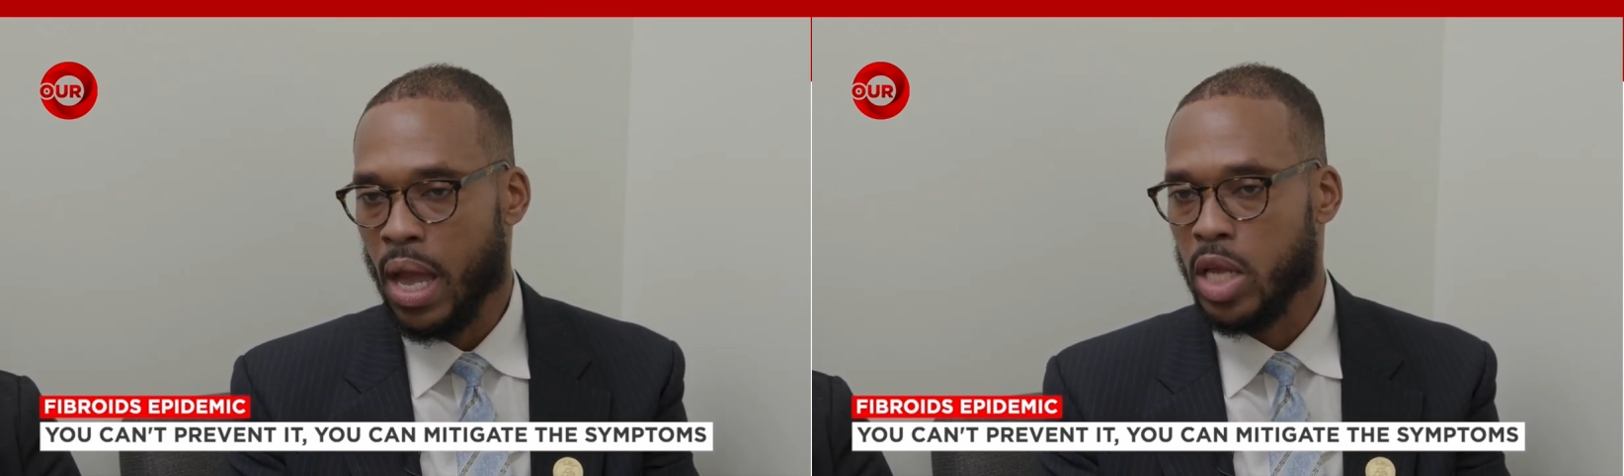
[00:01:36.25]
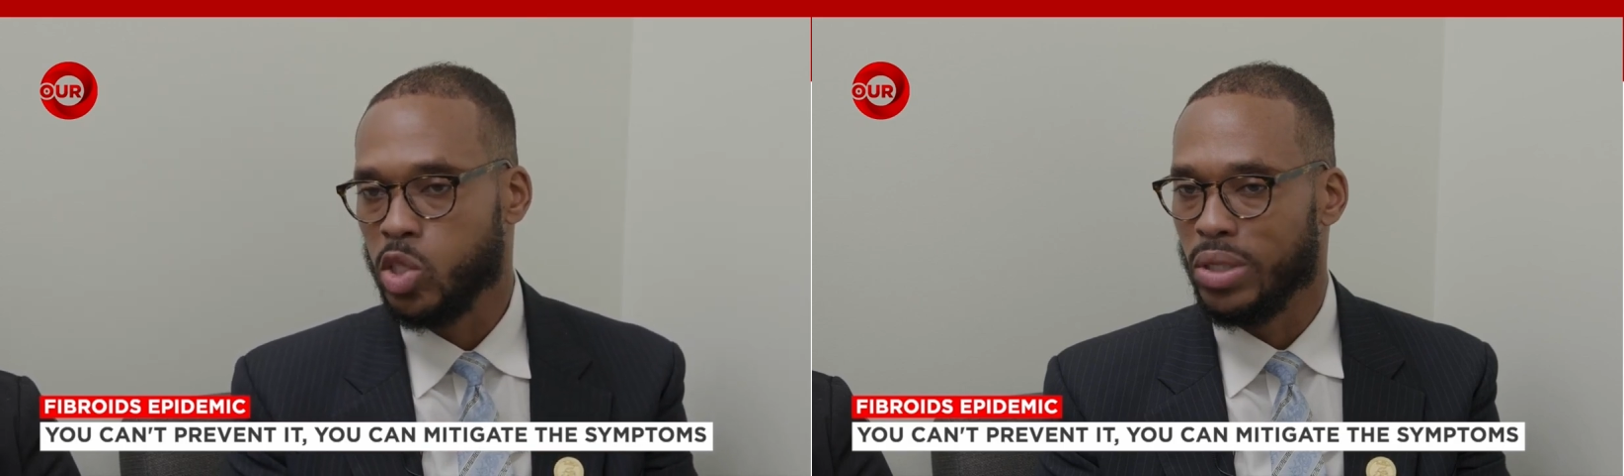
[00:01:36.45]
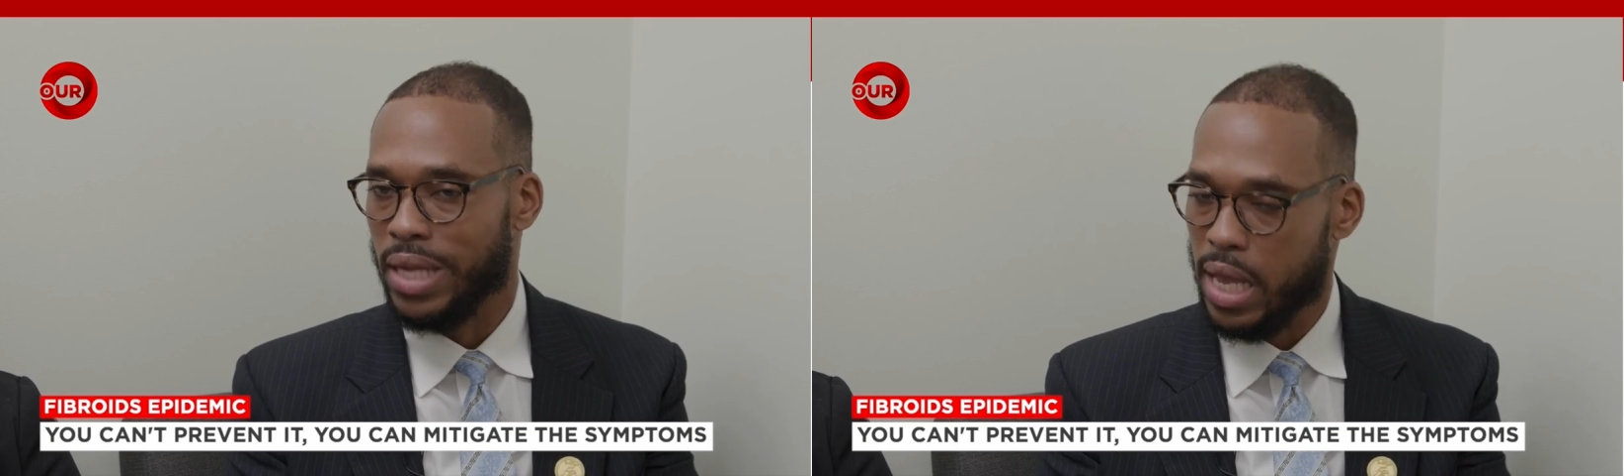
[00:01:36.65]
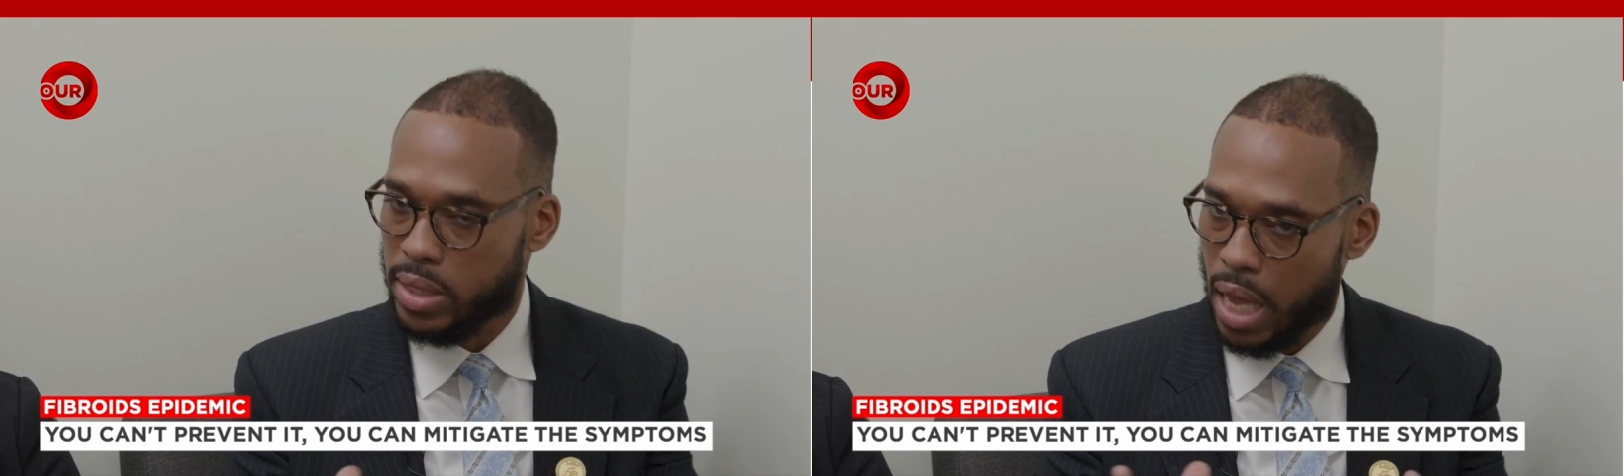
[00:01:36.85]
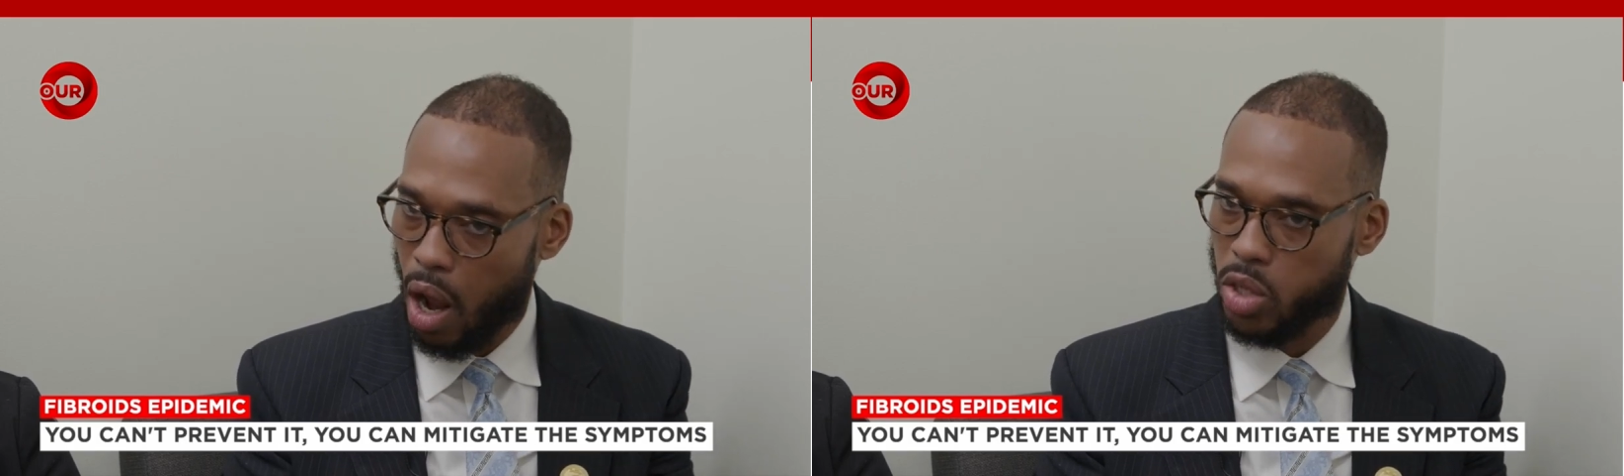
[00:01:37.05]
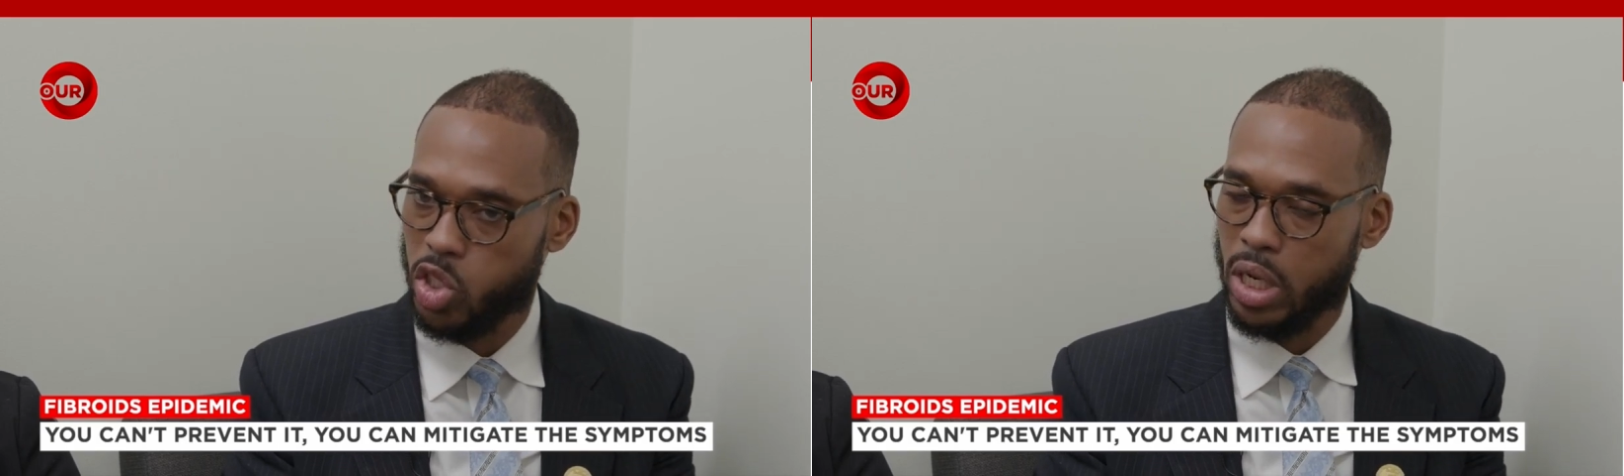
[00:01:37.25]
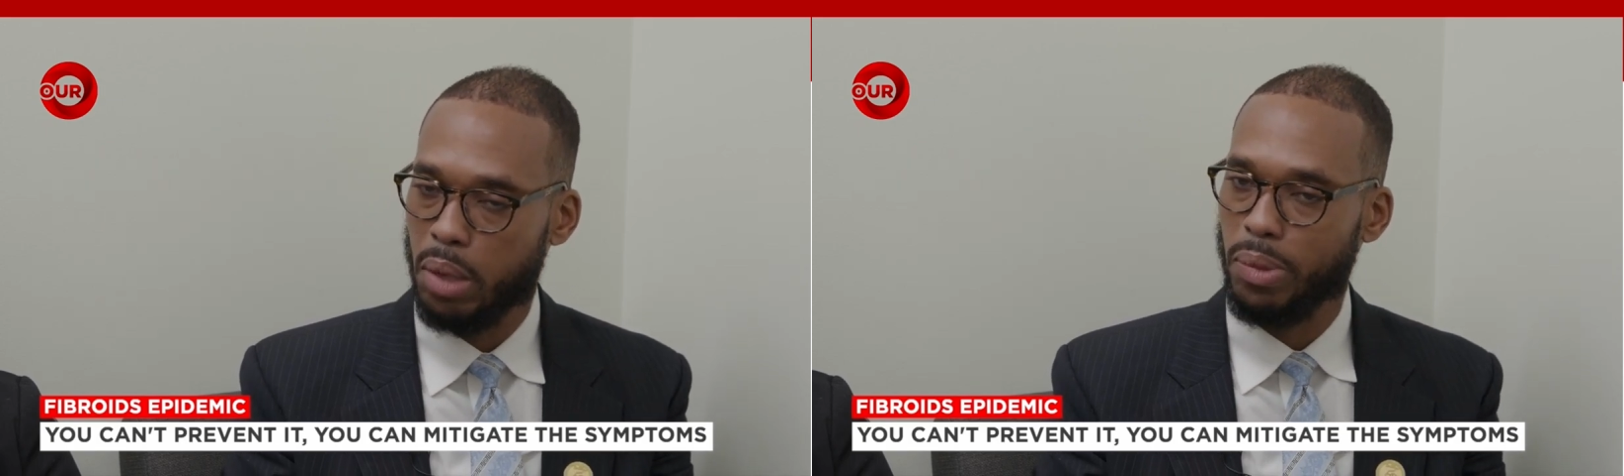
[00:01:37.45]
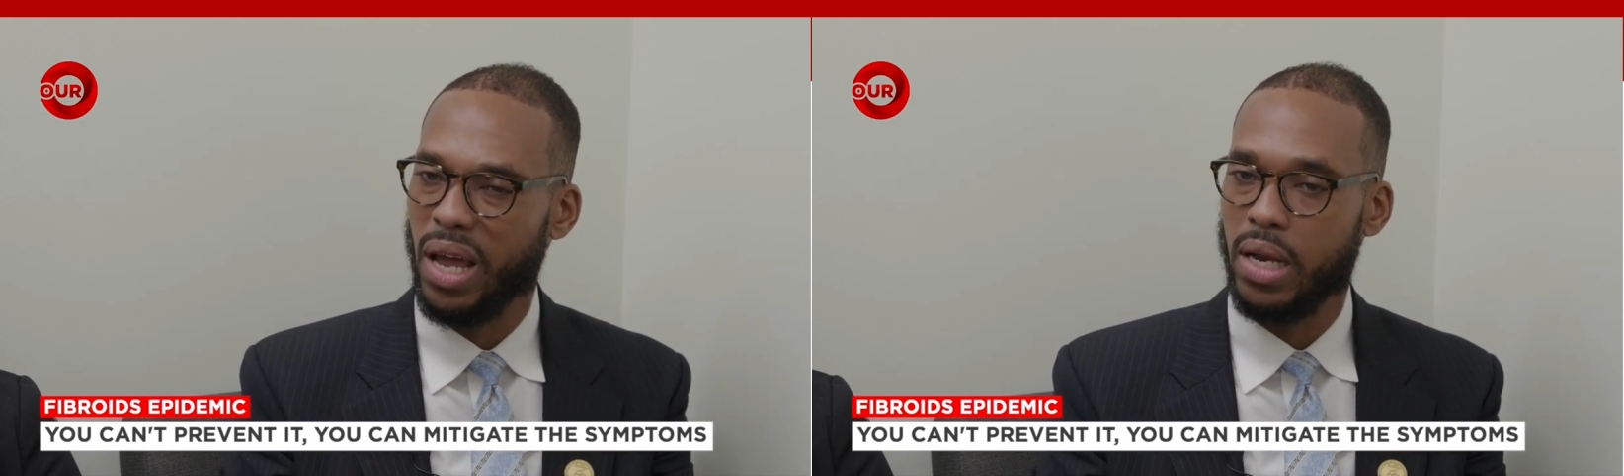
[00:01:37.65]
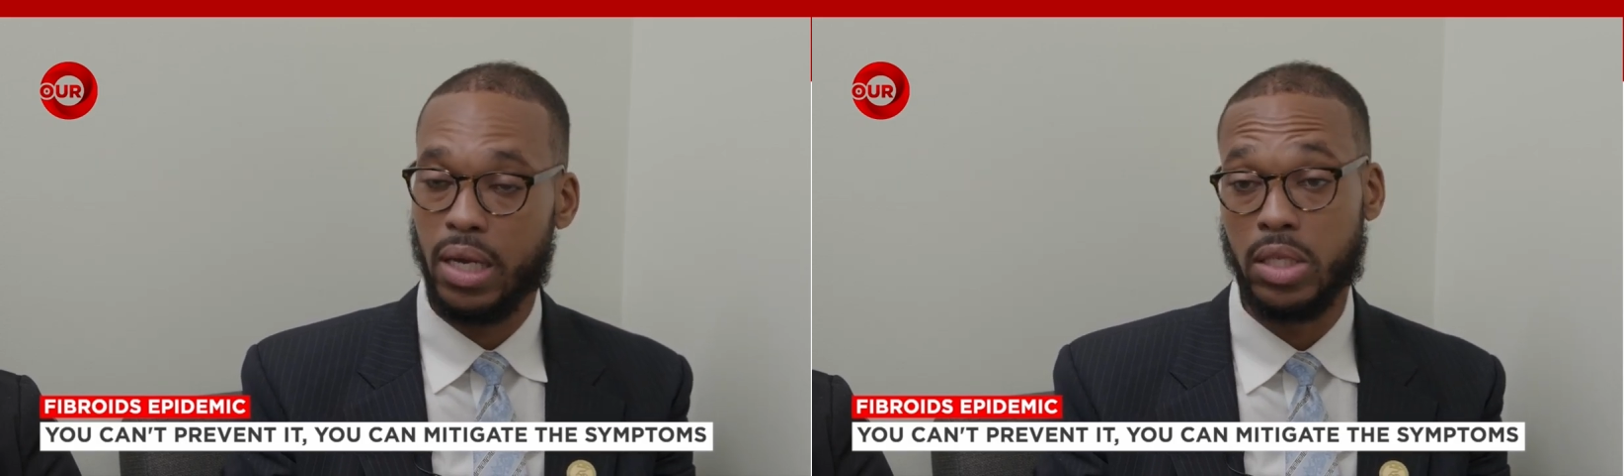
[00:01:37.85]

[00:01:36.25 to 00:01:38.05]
And so it takes that oxygenated blood and